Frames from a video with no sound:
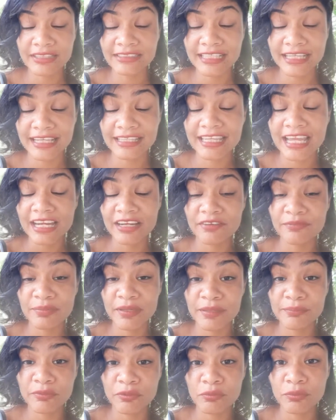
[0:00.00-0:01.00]
not taking negative
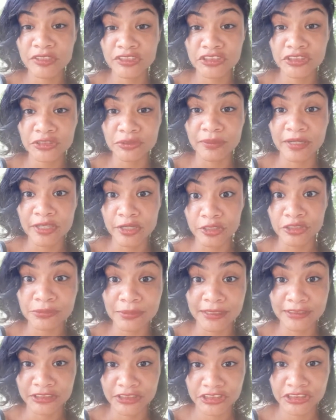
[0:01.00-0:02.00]
people with you in your
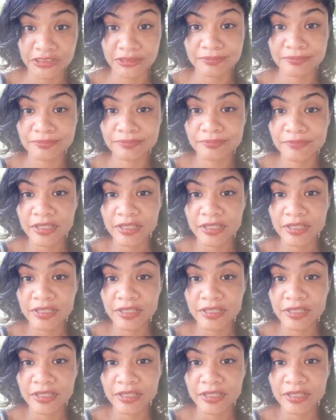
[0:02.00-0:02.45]
transition.